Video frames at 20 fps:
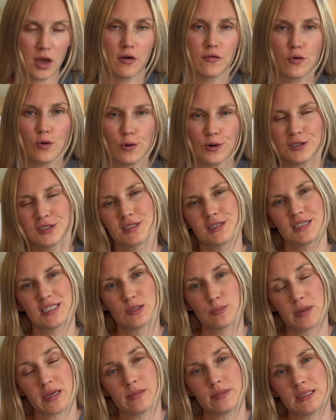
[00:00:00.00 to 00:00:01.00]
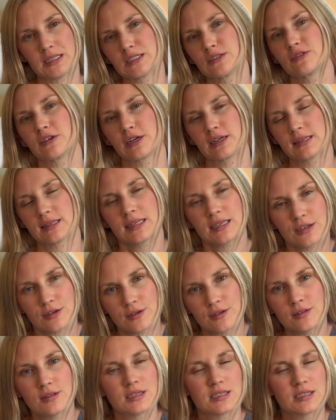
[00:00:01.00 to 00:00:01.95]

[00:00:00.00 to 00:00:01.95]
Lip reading: Of course, this baby is very little.